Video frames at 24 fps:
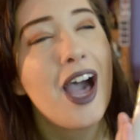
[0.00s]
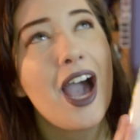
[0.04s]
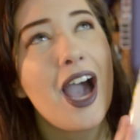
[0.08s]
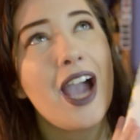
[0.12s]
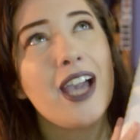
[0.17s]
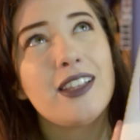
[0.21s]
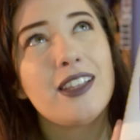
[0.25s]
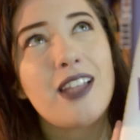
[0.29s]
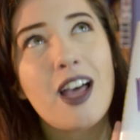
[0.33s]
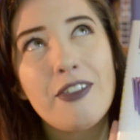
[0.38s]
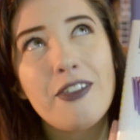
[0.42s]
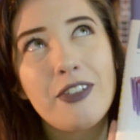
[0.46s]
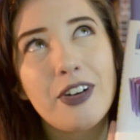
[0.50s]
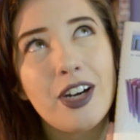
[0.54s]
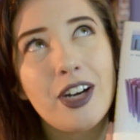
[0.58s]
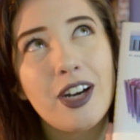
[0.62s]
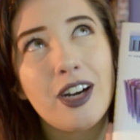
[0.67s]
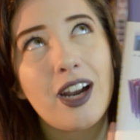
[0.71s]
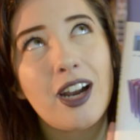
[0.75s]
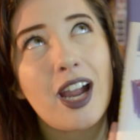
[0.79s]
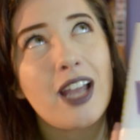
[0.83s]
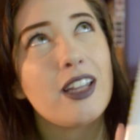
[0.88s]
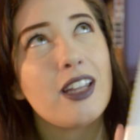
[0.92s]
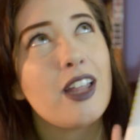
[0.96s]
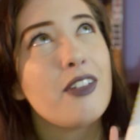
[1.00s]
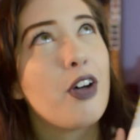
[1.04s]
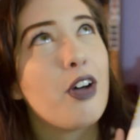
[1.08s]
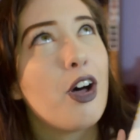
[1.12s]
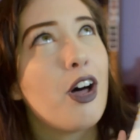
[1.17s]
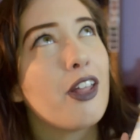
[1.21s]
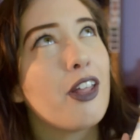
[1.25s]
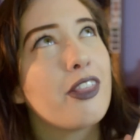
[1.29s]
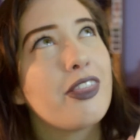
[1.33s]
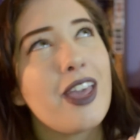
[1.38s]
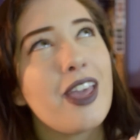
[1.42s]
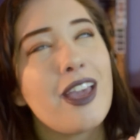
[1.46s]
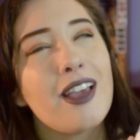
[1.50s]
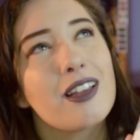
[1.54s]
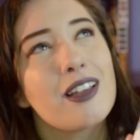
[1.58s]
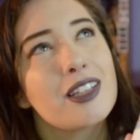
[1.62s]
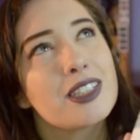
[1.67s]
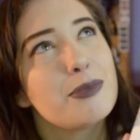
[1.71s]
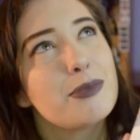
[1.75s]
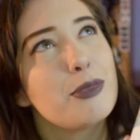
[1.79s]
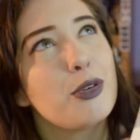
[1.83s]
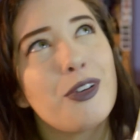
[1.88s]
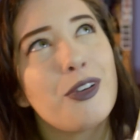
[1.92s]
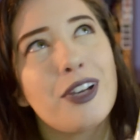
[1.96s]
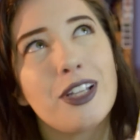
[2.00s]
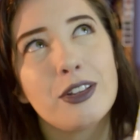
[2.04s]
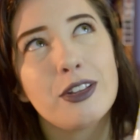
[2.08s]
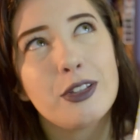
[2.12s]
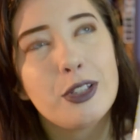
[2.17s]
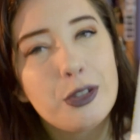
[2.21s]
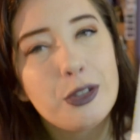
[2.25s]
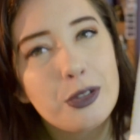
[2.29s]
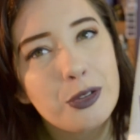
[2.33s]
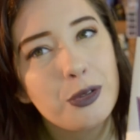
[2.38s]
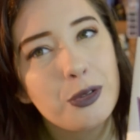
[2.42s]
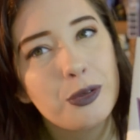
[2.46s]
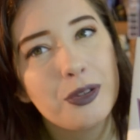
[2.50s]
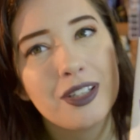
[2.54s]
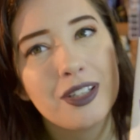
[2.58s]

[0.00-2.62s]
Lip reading: I love her. I love all things Marie Lu.